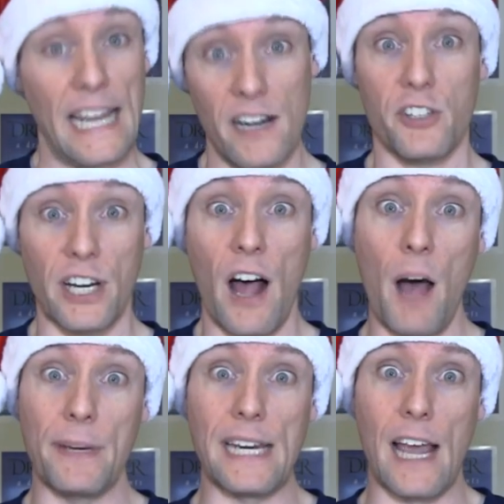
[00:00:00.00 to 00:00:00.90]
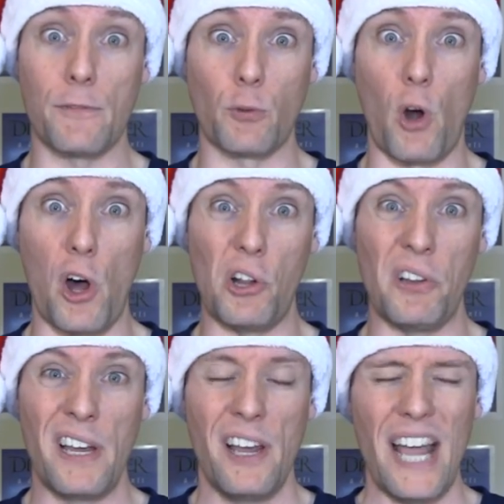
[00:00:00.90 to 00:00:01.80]
It is a comedy, after
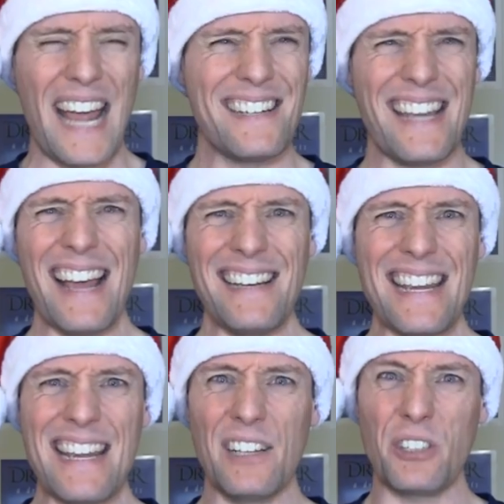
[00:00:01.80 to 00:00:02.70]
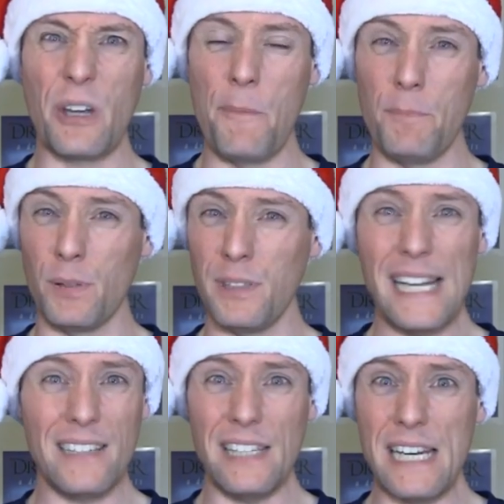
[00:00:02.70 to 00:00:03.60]
all. And yet he is
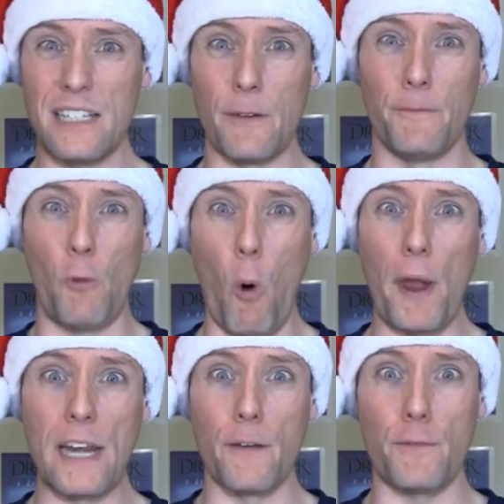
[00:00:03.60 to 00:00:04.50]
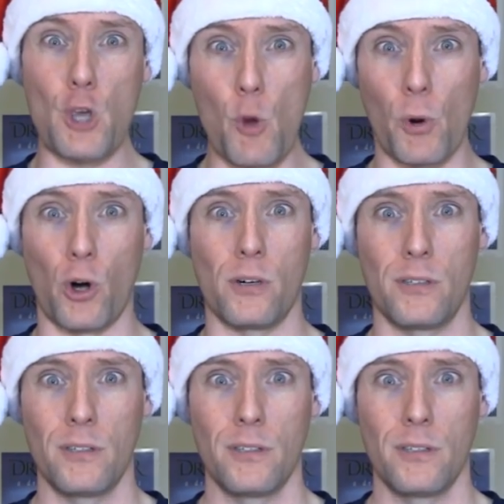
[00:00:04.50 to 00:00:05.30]
completely devoid of humor.